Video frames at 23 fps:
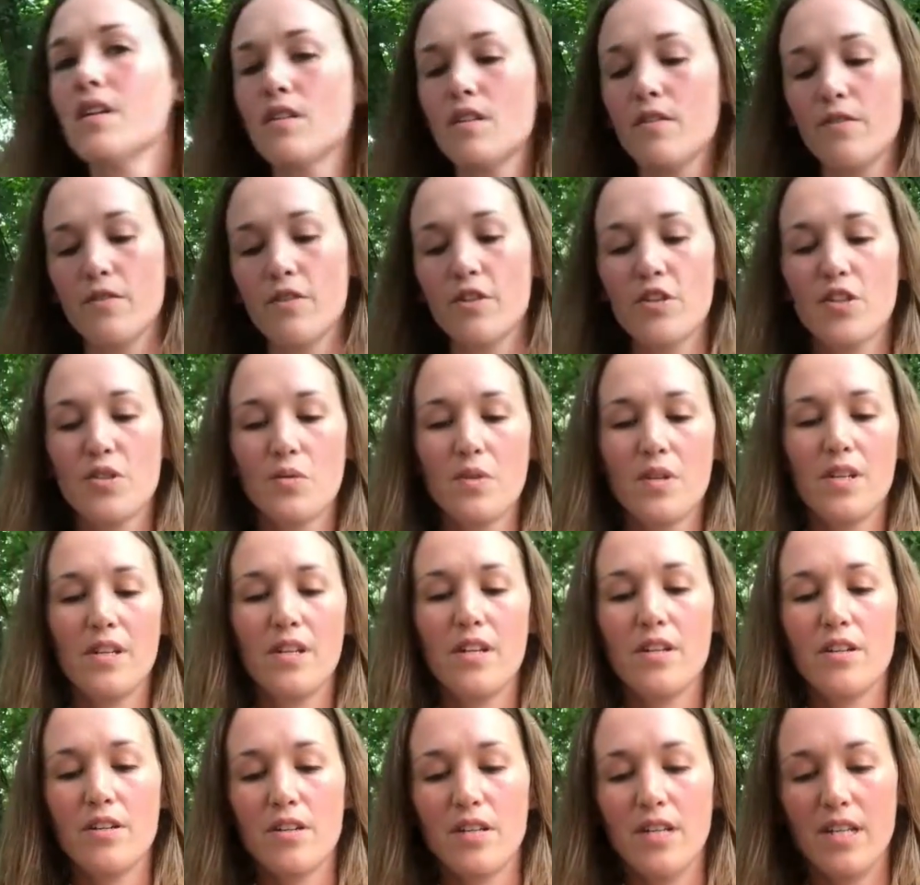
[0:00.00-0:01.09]
the first one
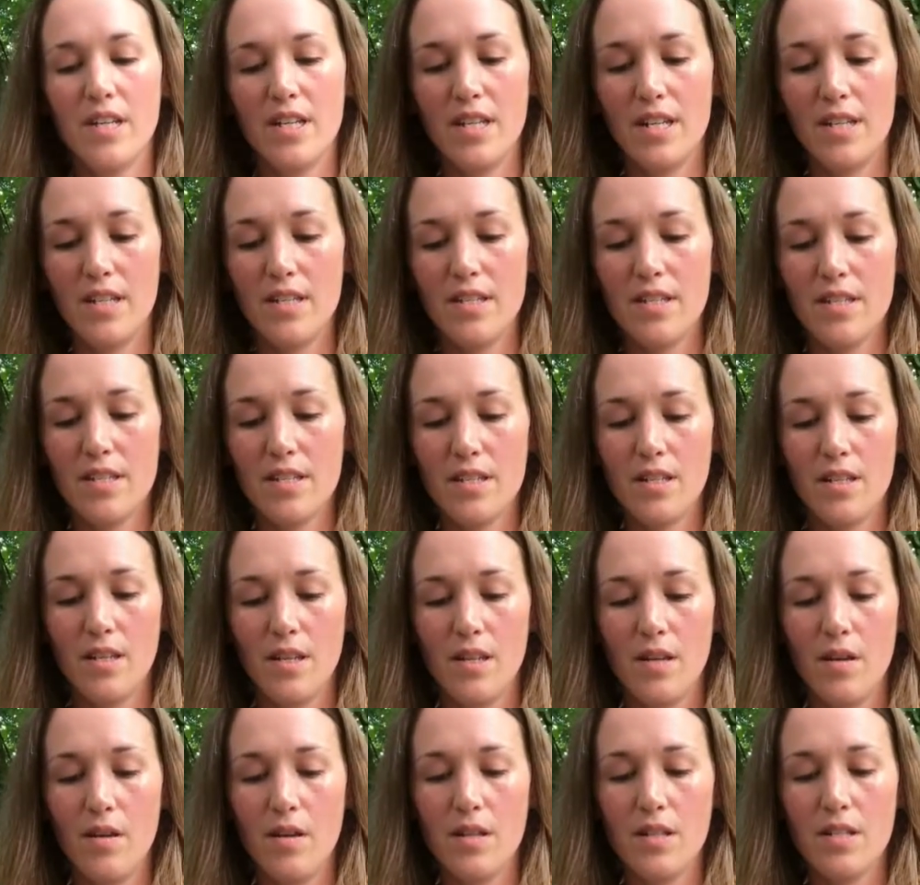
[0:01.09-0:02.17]
here is
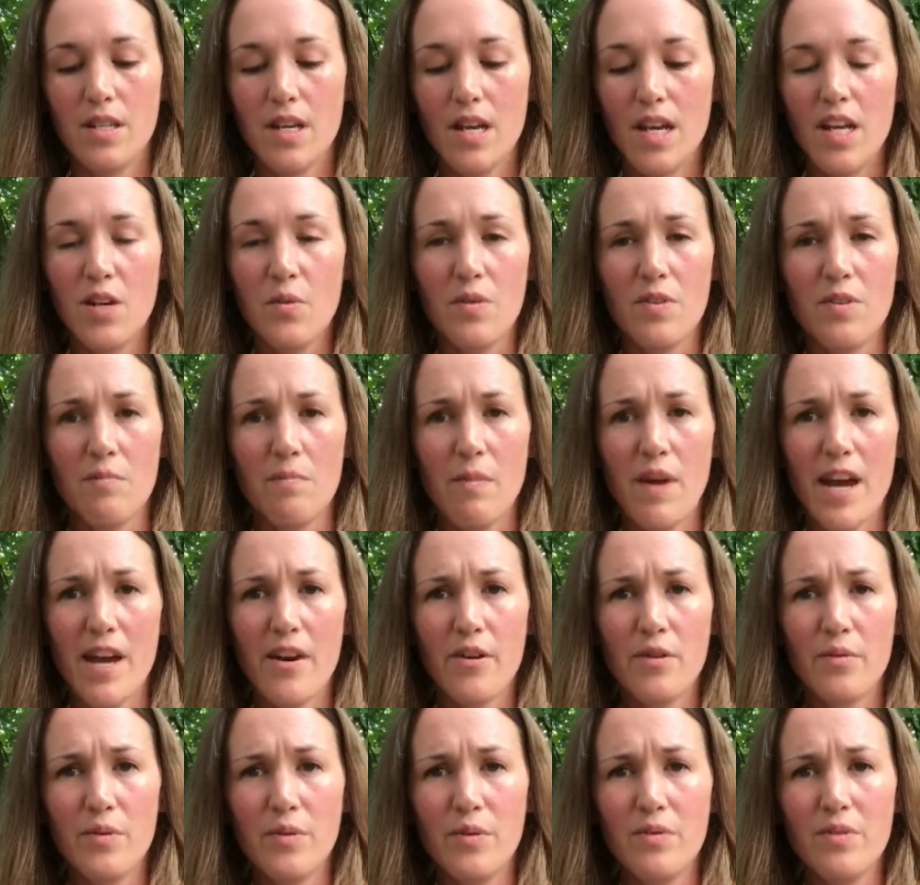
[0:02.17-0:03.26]
dyed with
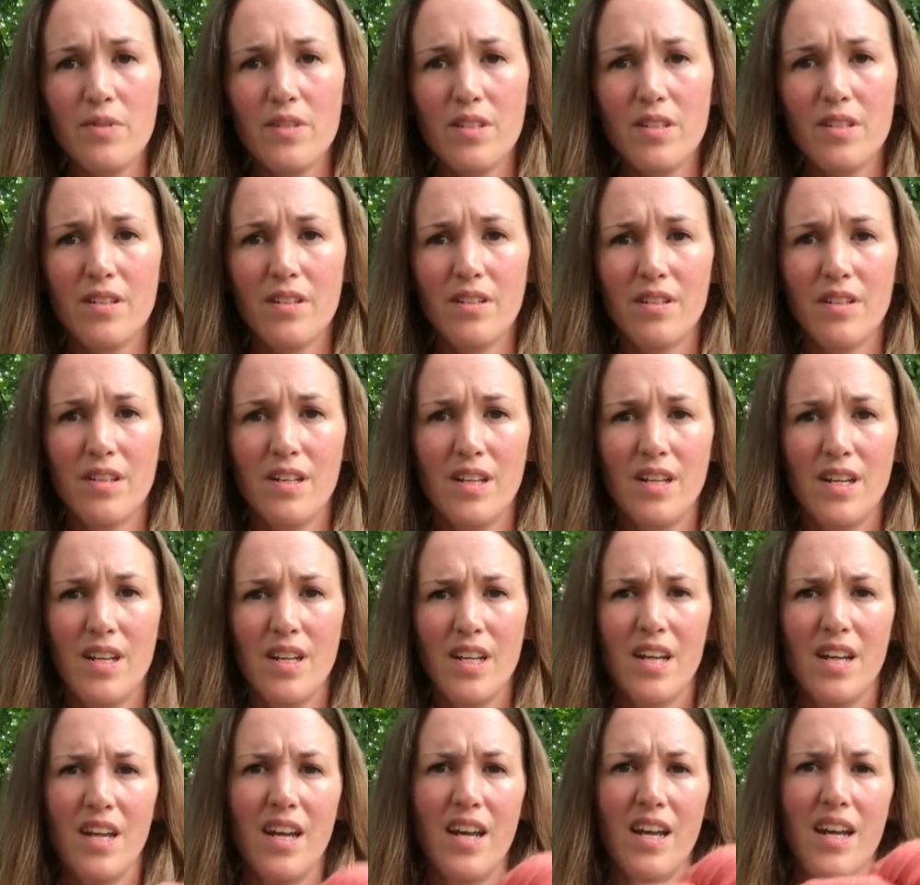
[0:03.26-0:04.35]
madder root,
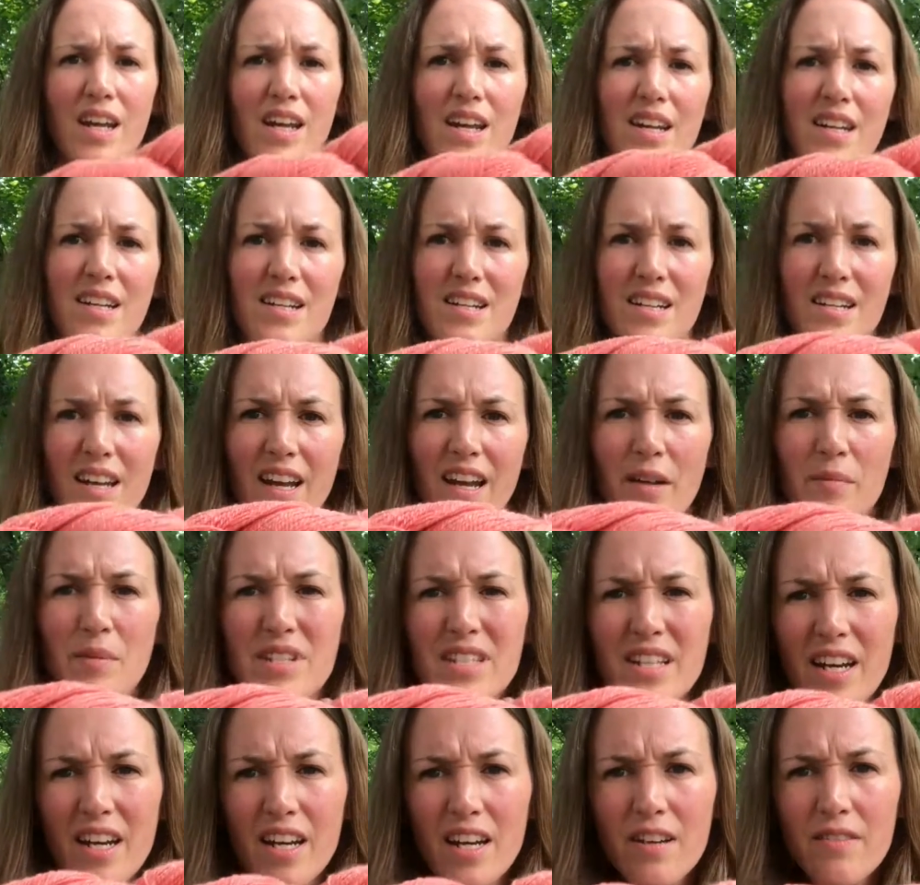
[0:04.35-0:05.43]
and it's
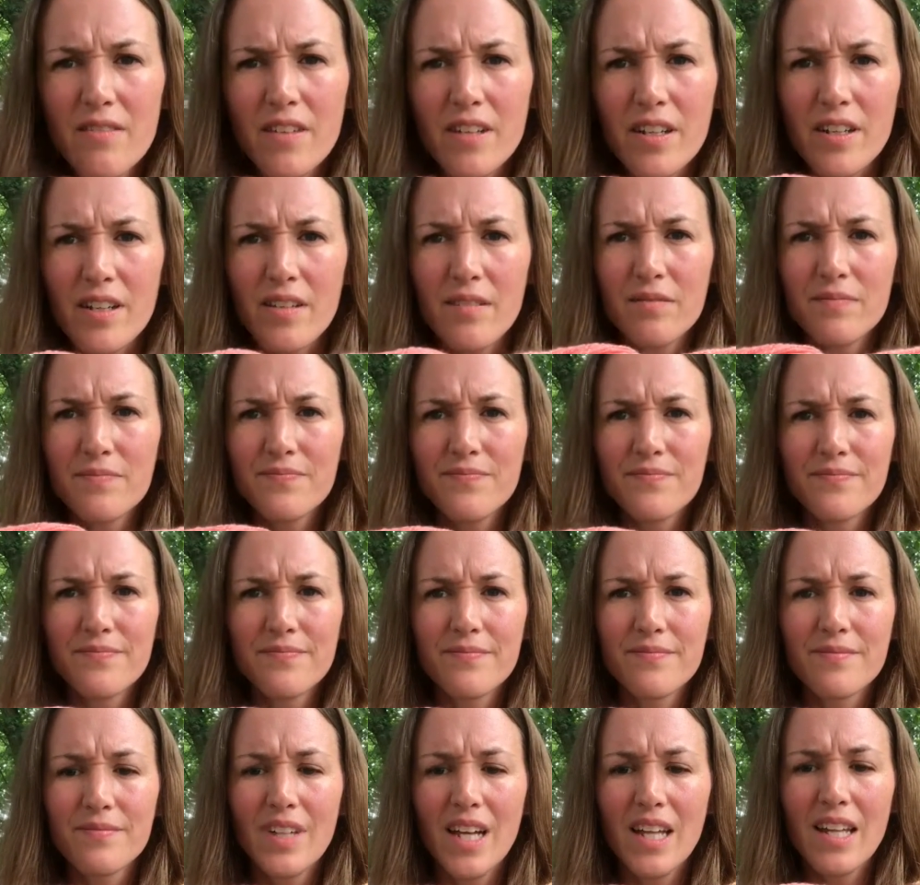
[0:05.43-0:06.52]
kind of
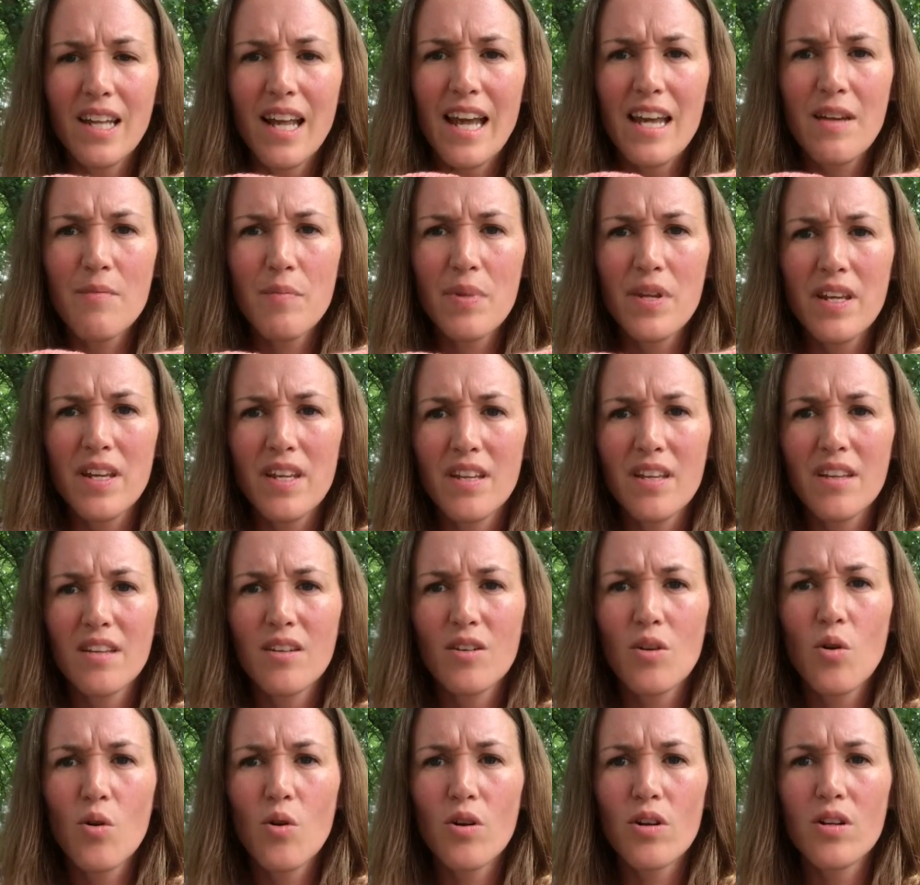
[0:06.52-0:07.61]
a light pink
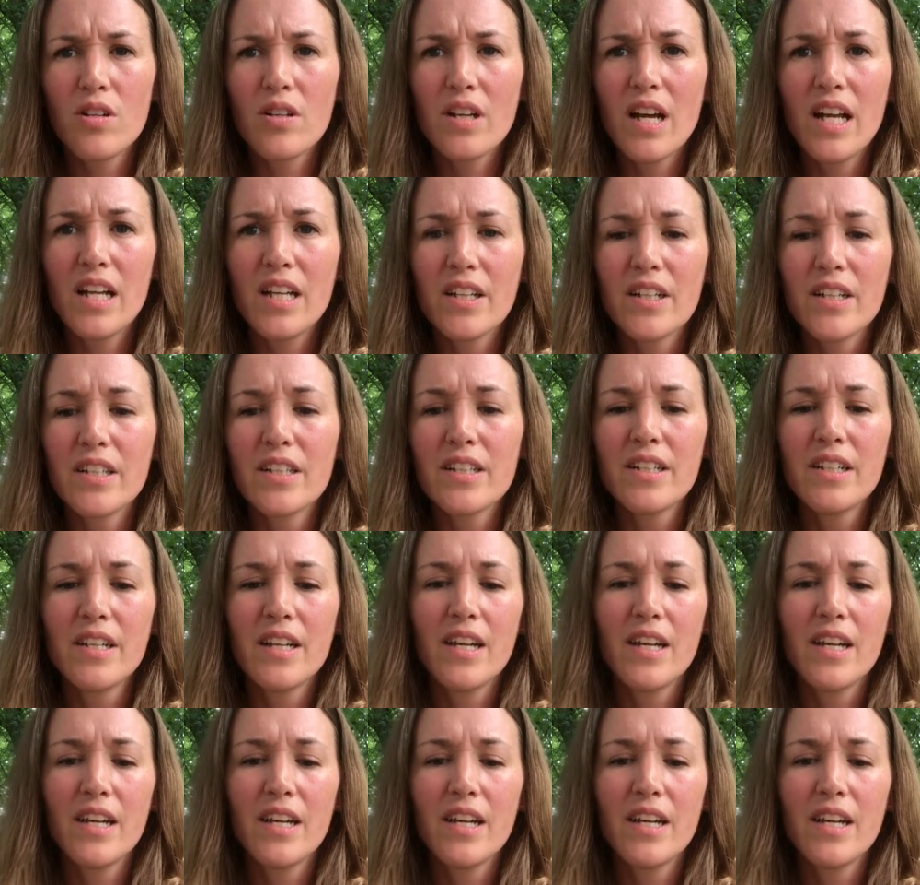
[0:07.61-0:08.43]
coral color.